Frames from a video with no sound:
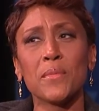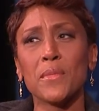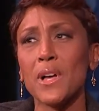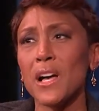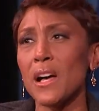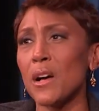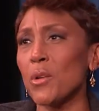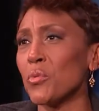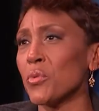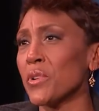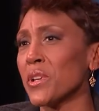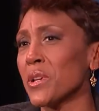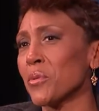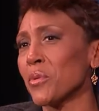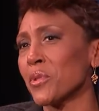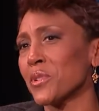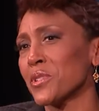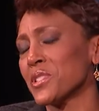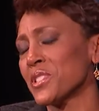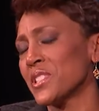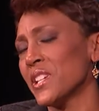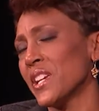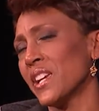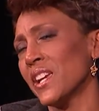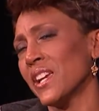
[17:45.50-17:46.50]
We were
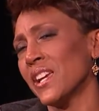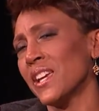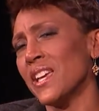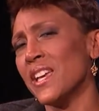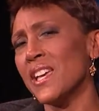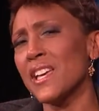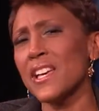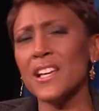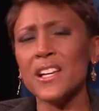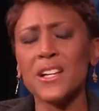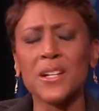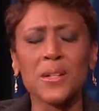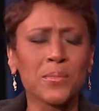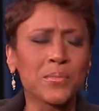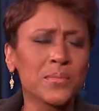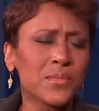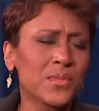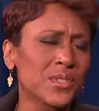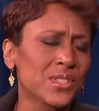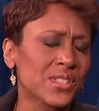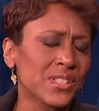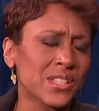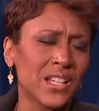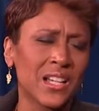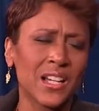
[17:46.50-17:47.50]
singing
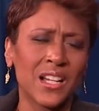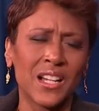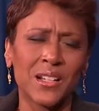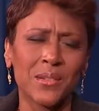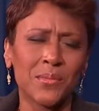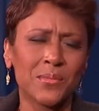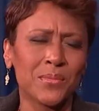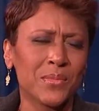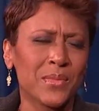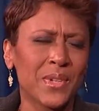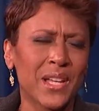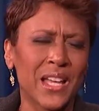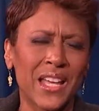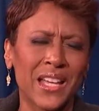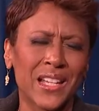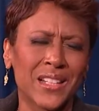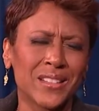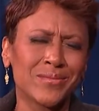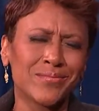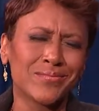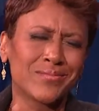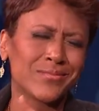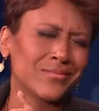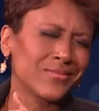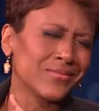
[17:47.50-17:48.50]
hymns,
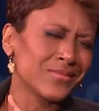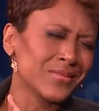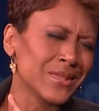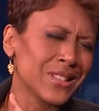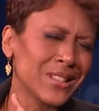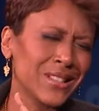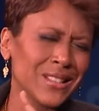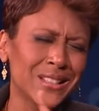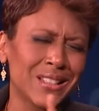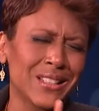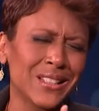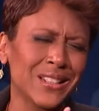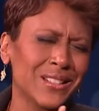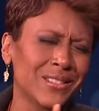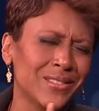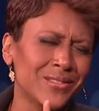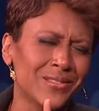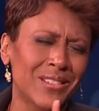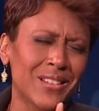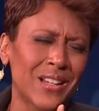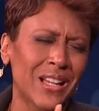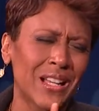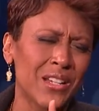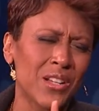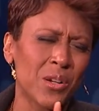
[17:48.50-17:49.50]
and
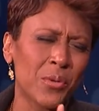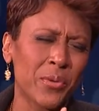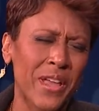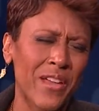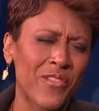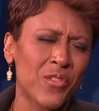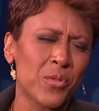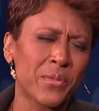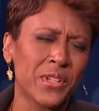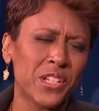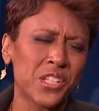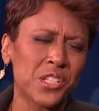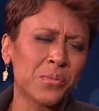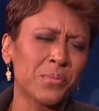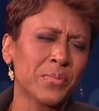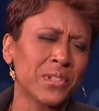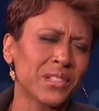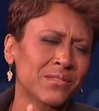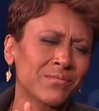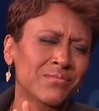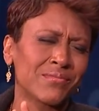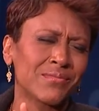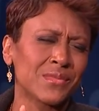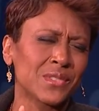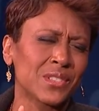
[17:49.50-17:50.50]
I know we haven't mentioned,
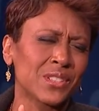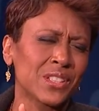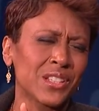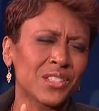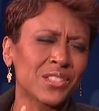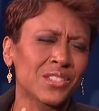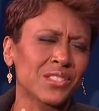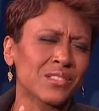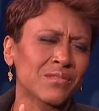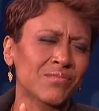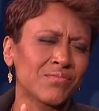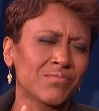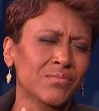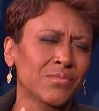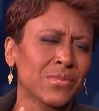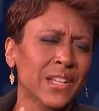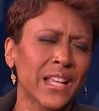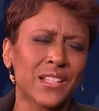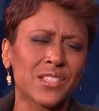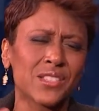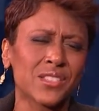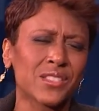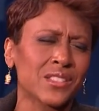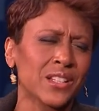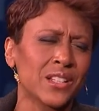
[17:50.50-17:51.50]
but just
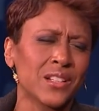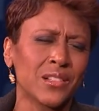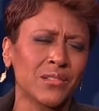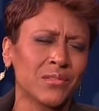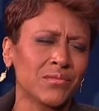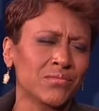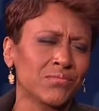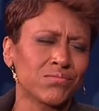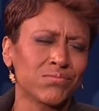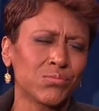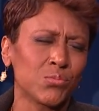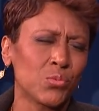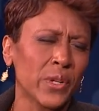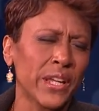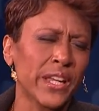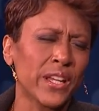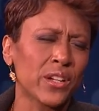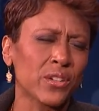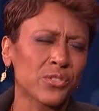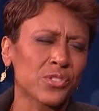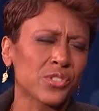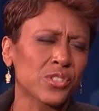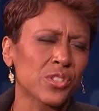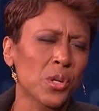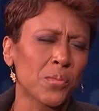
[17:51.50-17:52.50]
less than a week
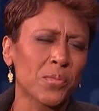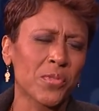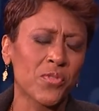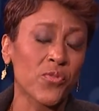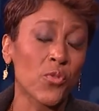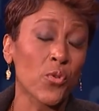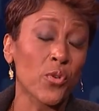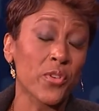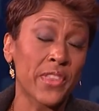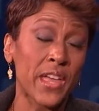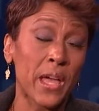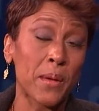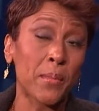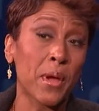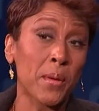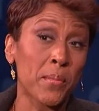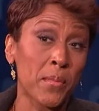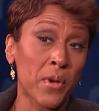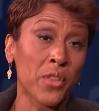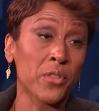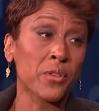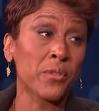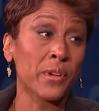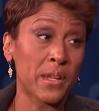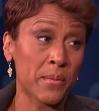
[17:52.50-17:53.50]
or so before that, my
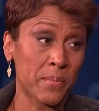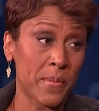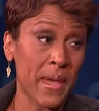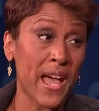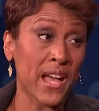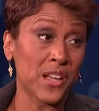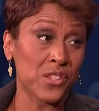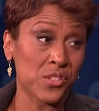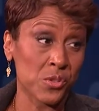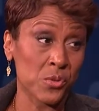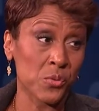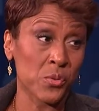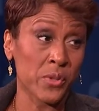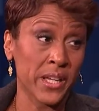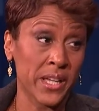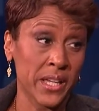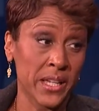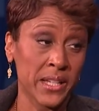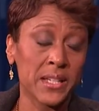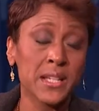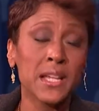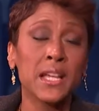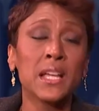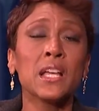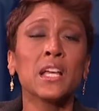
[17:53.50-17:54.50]
mother had passed away.
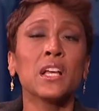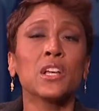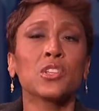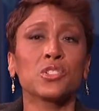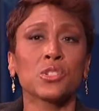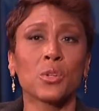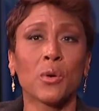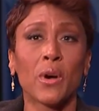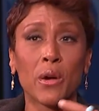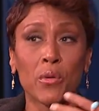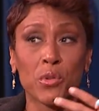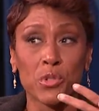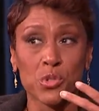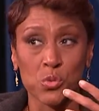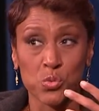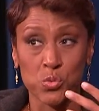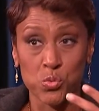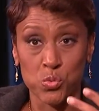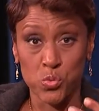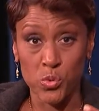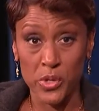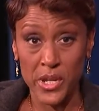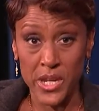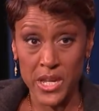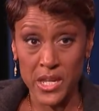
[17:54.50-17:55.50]
So I was
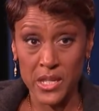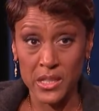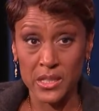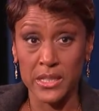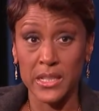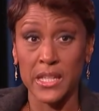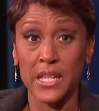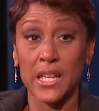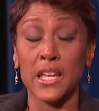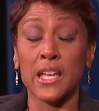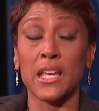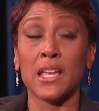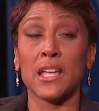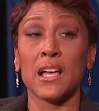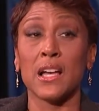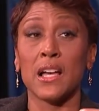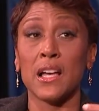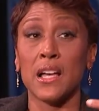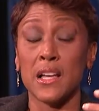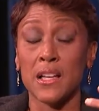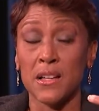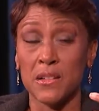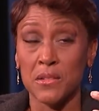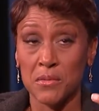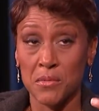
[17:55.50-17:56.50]
really,
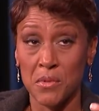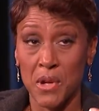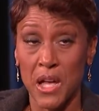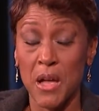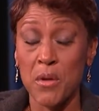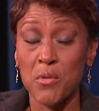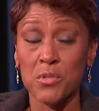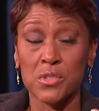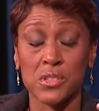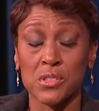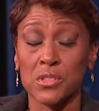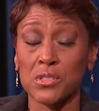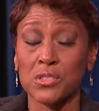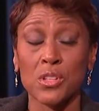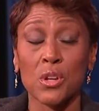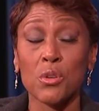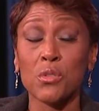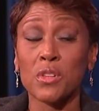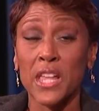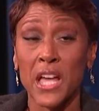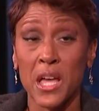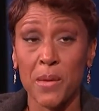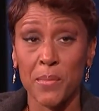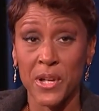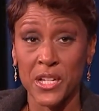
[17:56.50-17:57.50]
I was so
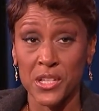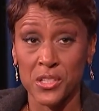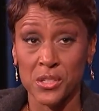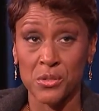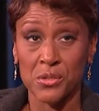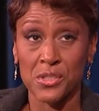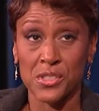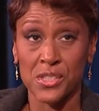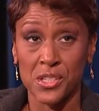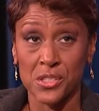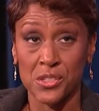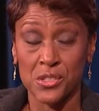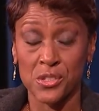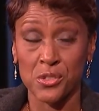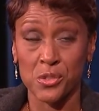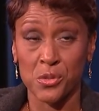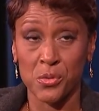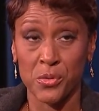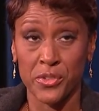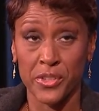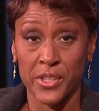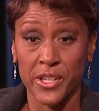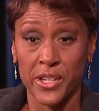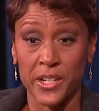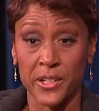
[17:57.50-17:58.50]
glad my two sisters
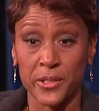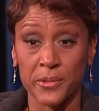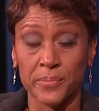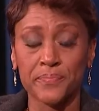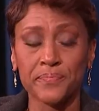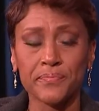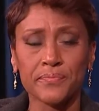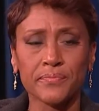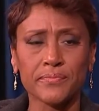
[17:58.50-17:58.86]
were there,